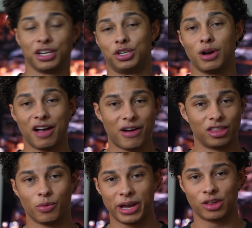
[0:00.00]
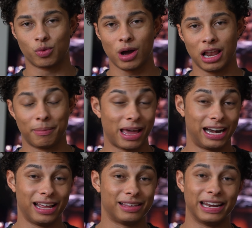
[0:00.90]
I do have on the way as well. I'm
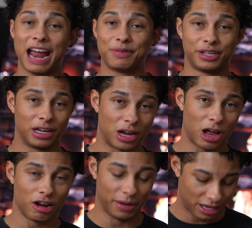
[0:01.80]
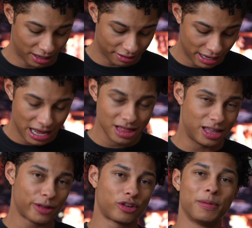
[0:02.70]
getting these in every single color because
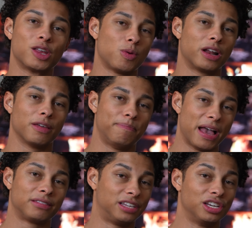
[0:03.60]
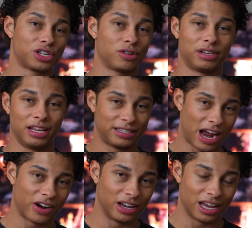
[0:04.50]
this to me is one of the best t-shirts in the
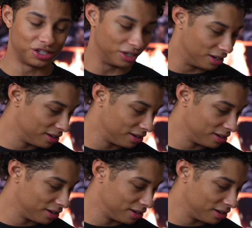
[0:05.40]
entire collection.